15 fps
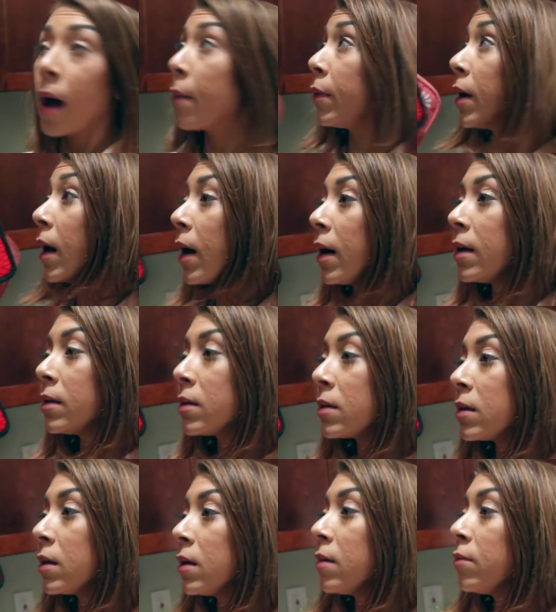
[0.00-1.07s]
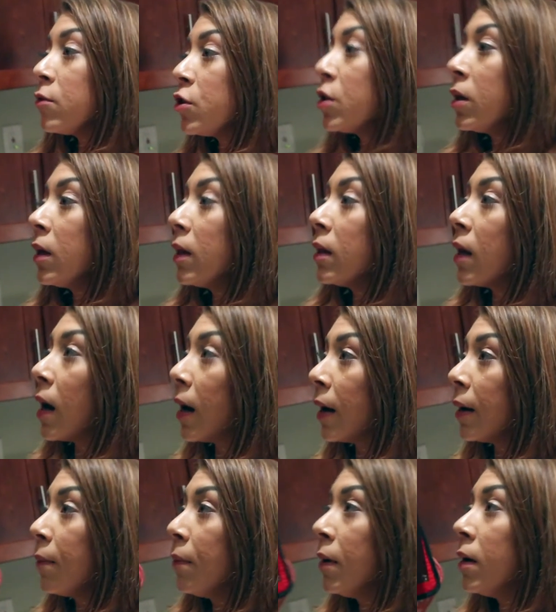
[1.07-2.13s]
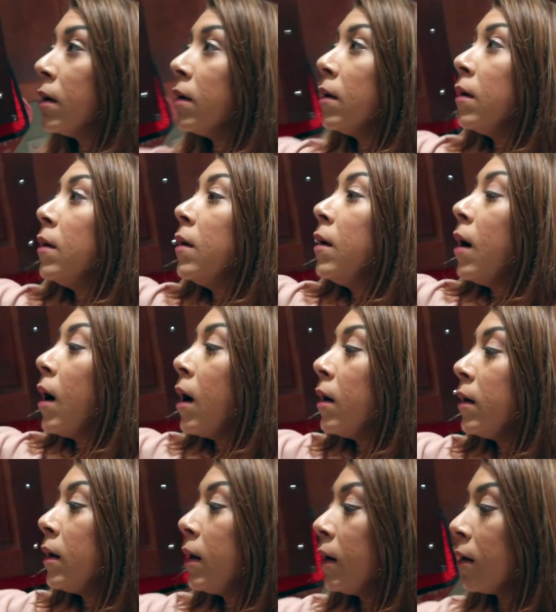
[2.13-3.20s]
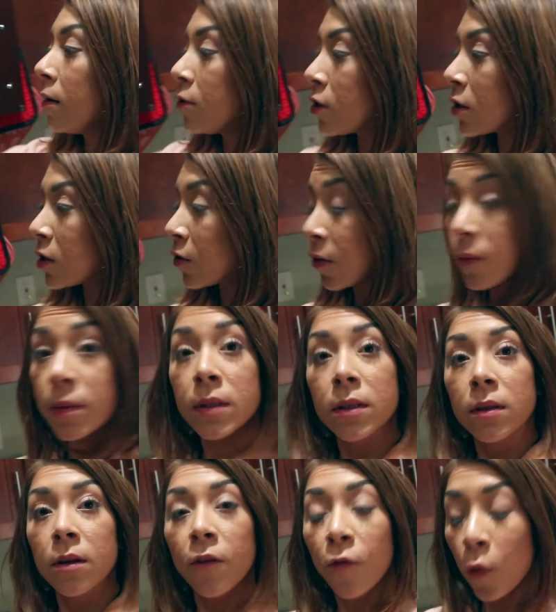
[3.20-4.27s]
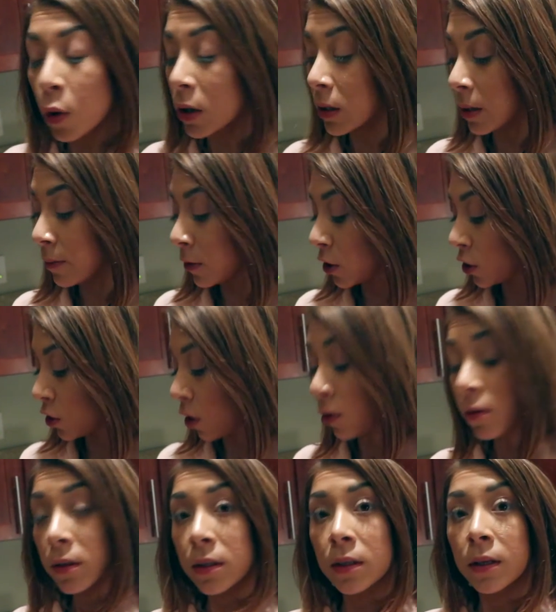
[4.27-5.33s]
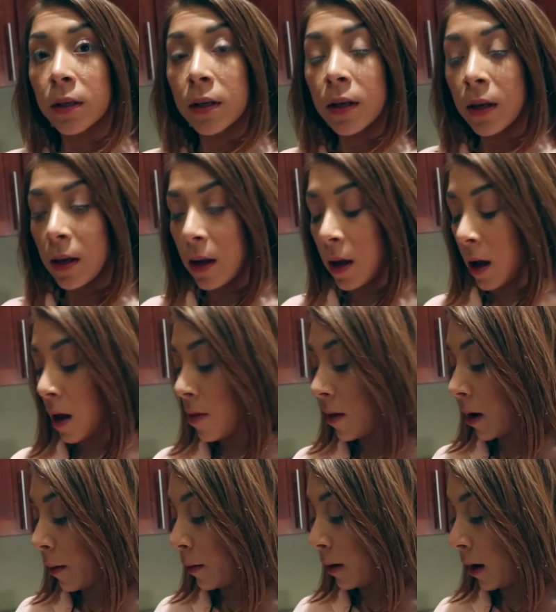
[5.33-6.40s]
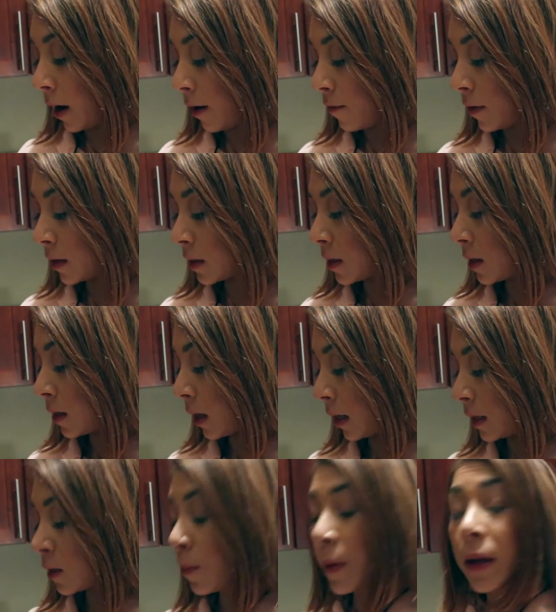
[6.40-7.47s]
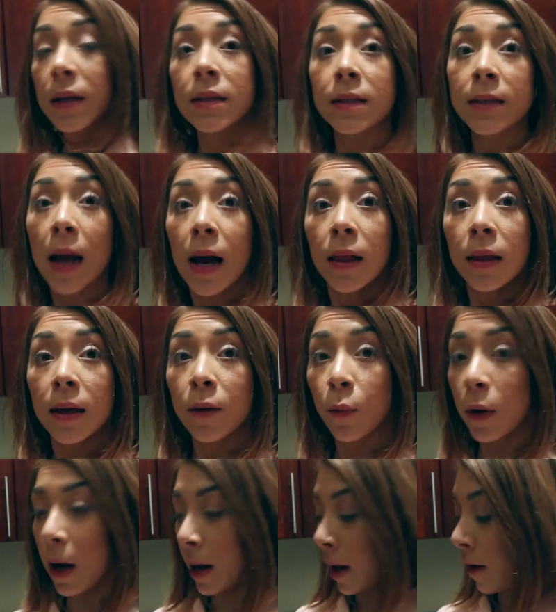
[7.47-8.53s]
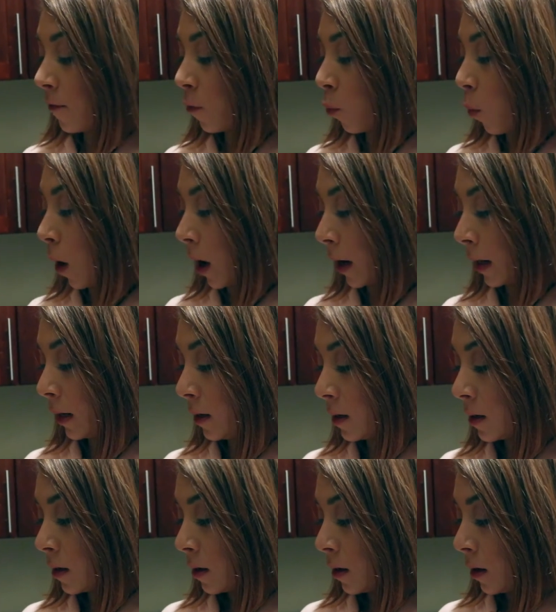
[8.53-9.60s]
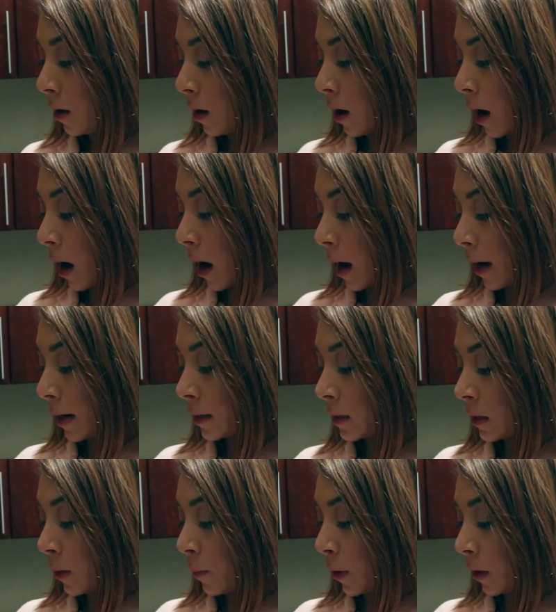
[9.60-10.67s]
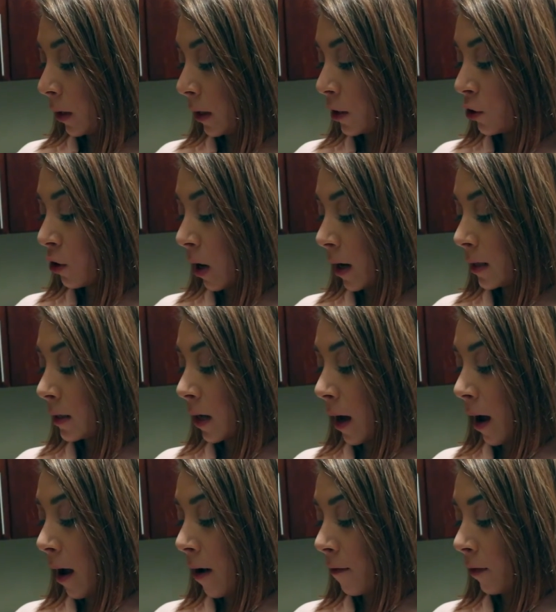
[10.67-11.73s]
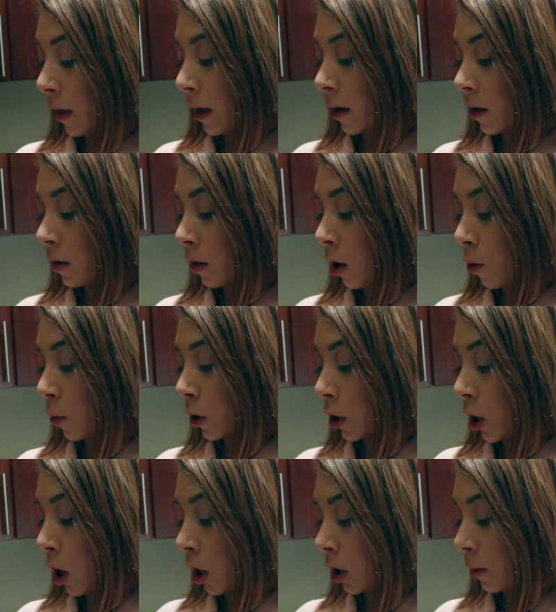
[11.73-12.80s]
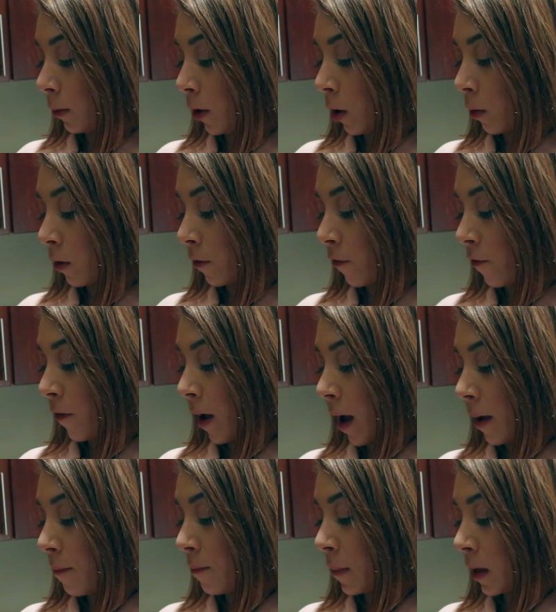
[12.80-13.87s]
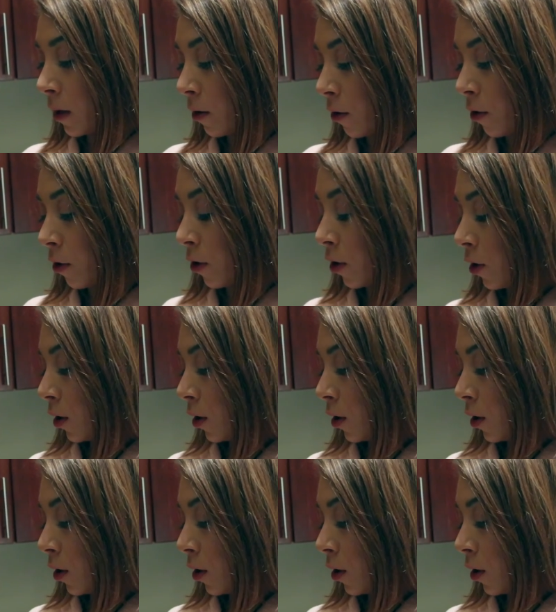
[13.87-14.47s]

I'm gonna add some chili lime on here just from, for some salt. And then I'm gonna have this nice big salad. When I have wine, I typically try to have like a lower carb, lower fat meal